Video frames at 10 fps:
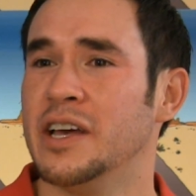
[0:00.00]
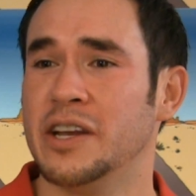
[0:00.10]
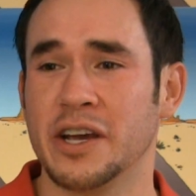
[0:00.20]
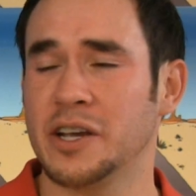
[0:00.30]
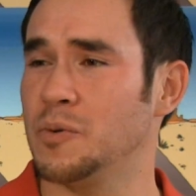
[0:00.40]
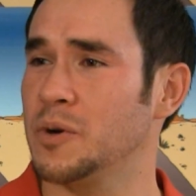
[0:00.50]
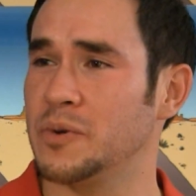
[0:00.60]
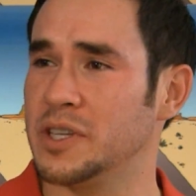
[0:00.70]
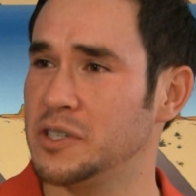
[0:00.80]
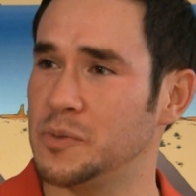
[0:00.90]
Now I get to work
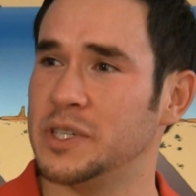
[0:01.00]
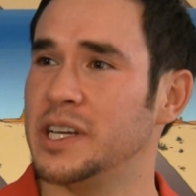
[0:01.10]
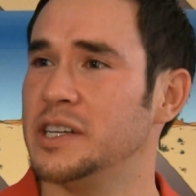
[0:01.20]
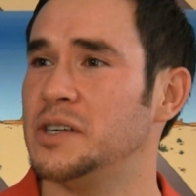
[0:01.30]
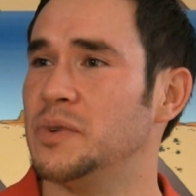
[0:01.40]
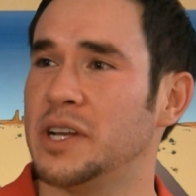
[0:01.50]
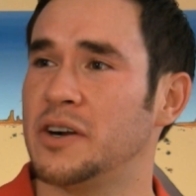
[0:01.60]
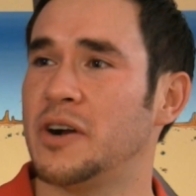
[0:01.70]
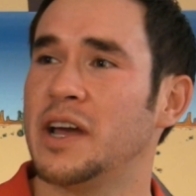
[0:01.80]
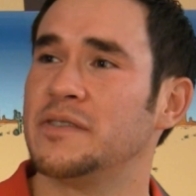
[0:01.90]
with instrumentation with
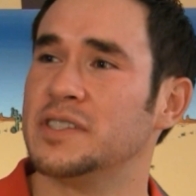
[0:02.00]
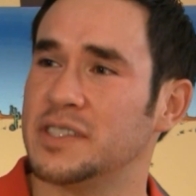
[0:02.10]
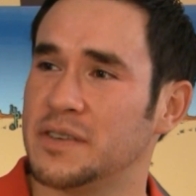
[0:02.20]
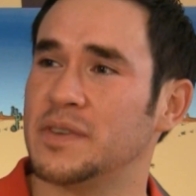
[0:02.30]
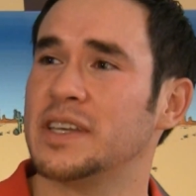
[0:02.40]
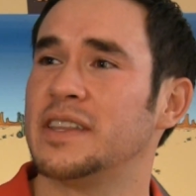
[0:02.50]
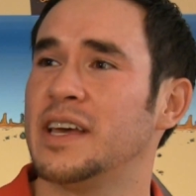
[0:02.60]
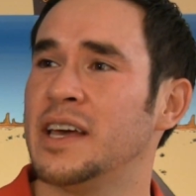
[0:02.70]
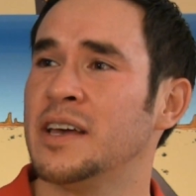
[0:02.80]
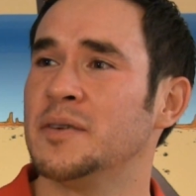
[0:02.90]
aircraft and stuff like
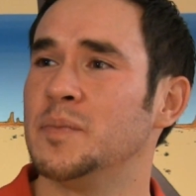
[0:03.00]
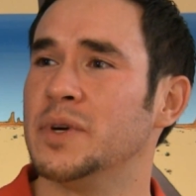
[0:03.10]
that.